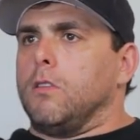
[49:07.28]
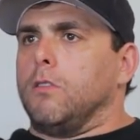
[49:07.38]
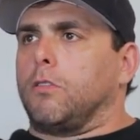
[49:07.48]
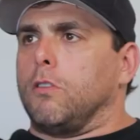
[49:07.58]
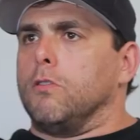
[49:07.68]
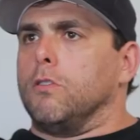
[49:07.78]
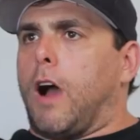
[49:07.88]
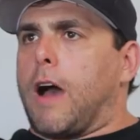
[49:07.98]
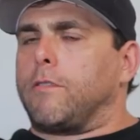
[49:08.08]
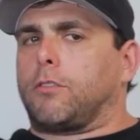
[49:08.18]
So you
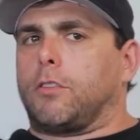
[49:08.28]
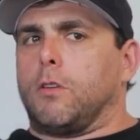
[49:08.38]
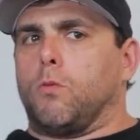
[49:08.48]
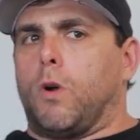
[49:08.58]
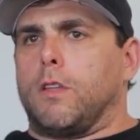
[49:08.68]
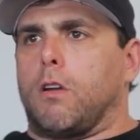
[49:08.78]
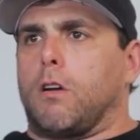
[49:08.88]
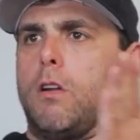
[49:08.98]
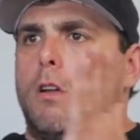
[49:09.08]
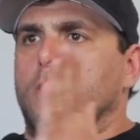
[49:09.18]
obviously, when
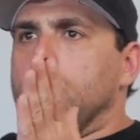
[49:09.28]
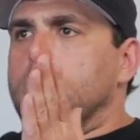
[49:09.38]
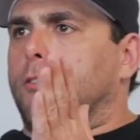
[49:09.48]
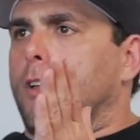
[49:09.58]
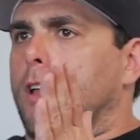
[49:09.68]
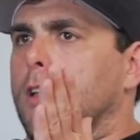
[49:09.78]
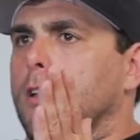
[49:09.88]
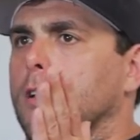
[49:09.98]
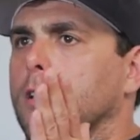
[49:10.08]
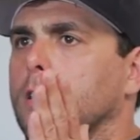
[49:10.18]
you're
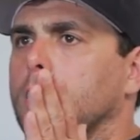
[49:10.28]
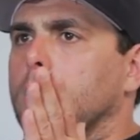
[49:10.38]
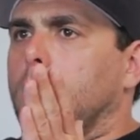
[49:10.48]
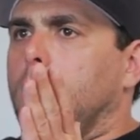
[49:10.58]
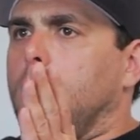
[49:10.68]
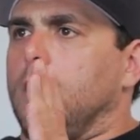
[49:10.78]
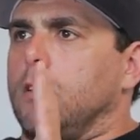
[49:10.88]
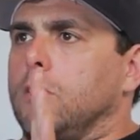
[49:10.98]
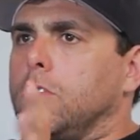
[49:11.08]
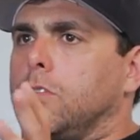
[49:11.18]
reaching
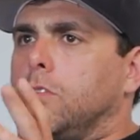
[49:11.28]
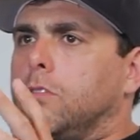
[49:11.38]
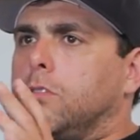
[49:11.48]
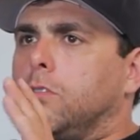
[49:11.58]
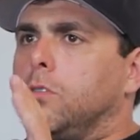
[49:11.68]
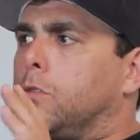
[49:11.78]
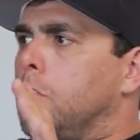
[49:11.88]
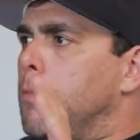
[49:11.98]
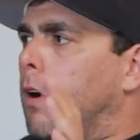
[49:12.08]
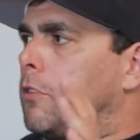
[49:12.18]

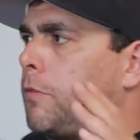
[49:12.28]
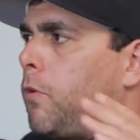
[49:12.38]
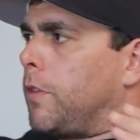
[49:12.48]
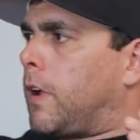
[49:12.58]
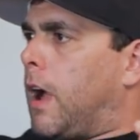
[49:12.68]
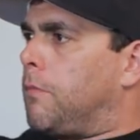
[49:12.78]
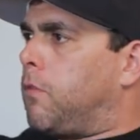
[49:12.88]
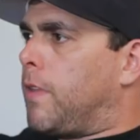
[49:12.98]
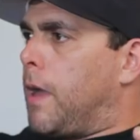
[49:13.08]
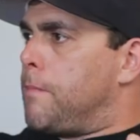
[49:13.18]
2-3 months before
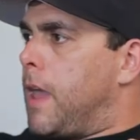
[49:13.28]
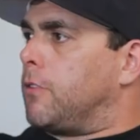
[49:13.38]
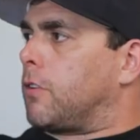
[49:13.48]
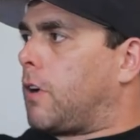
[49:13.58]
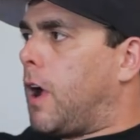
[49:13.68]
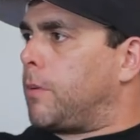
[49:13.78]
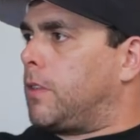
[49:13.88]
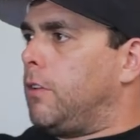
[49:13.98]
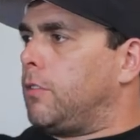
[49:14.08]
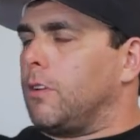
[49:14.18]
that major
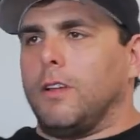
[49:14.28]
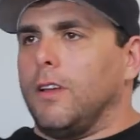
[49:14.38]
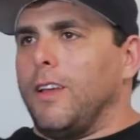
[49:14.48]
competition,